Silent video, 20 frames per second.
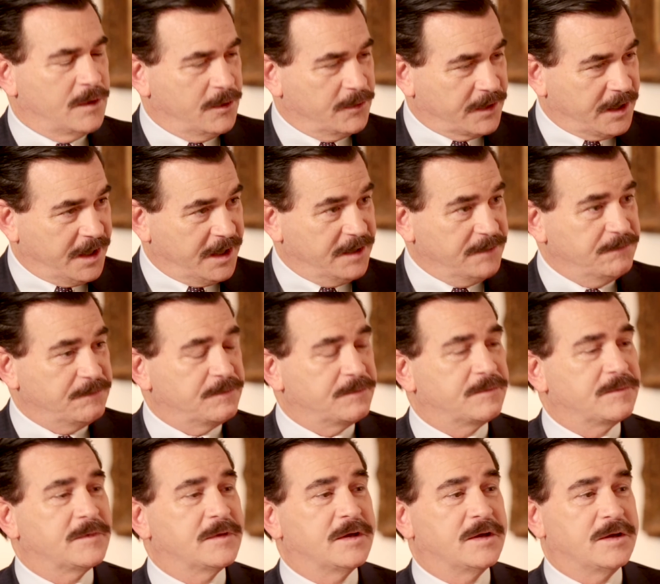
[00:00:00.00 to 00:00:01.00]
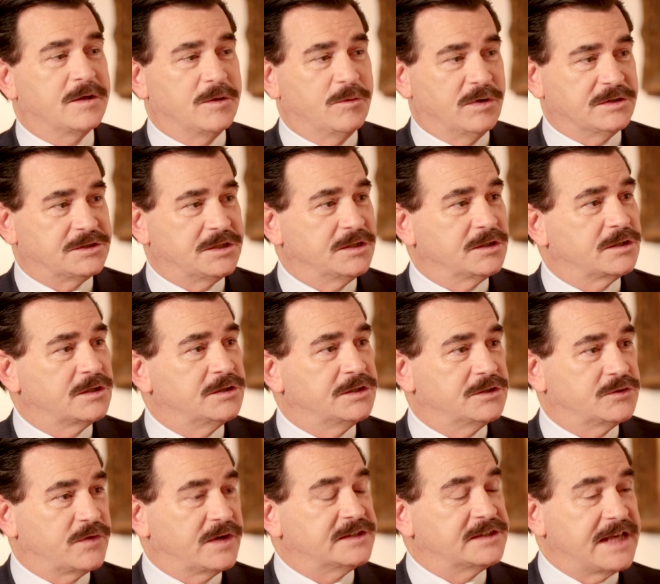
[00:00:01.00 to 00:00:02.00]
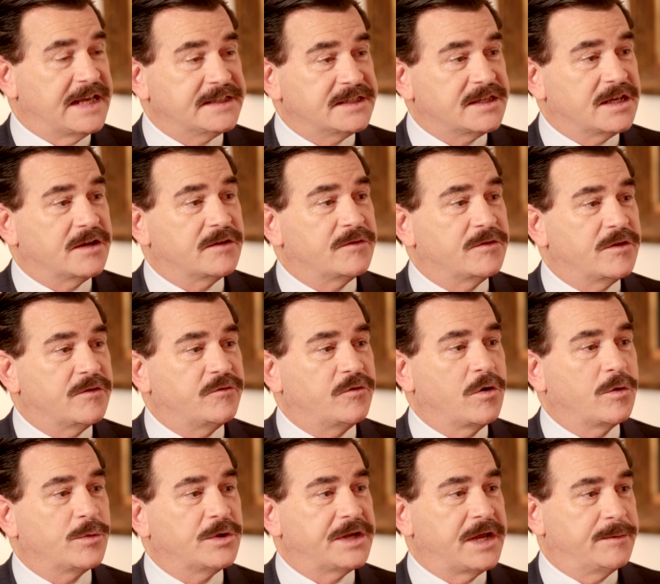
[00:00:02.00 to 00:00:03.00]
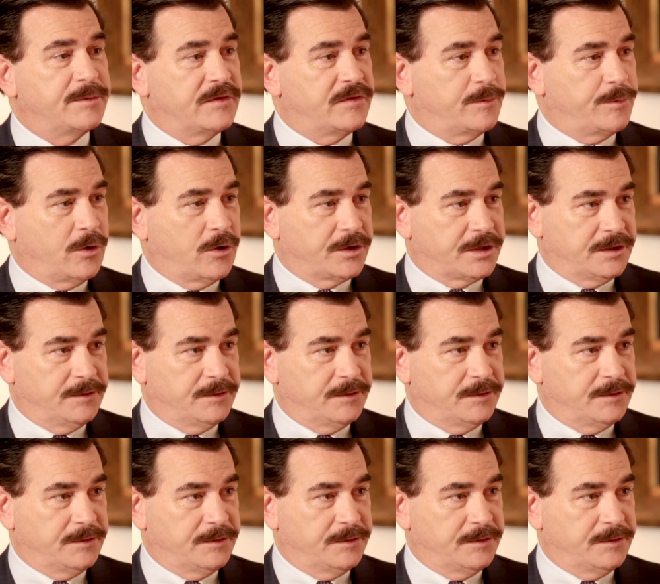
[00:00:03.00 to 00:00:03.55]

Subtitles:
Okay. He wants to include his friends. That's the formal name of the party.